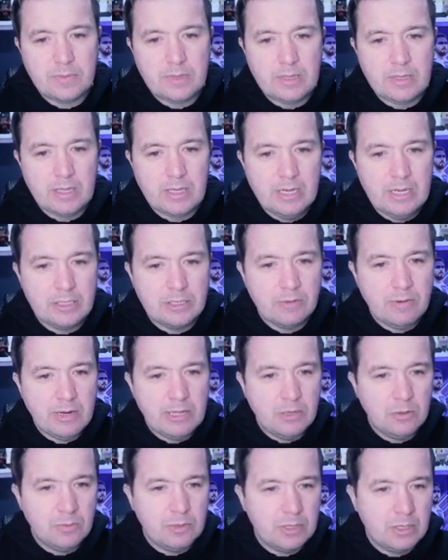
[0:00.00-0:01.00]
Here's
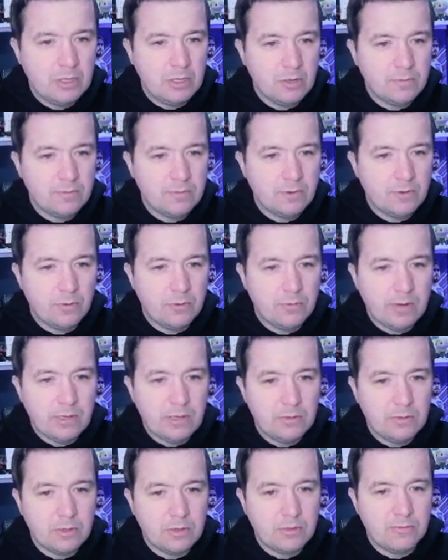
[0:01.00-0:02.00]
Aurelio with a long throw. Aurelio
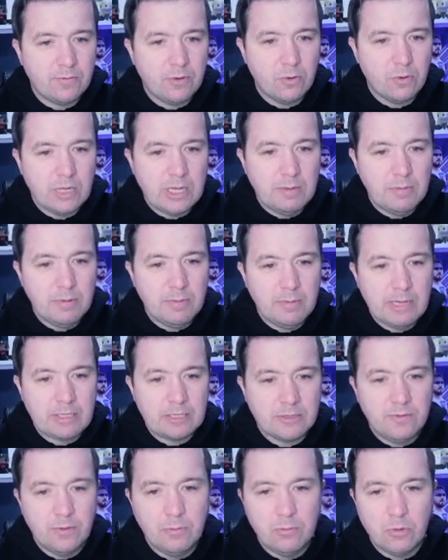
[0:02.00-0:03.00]
long throw. Keeper makes a
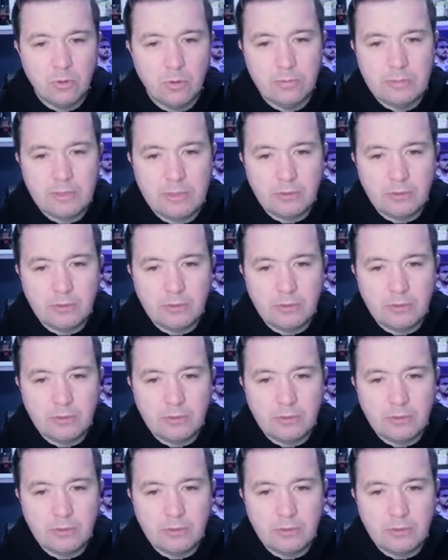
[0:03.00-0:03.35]
fumble. Comes out to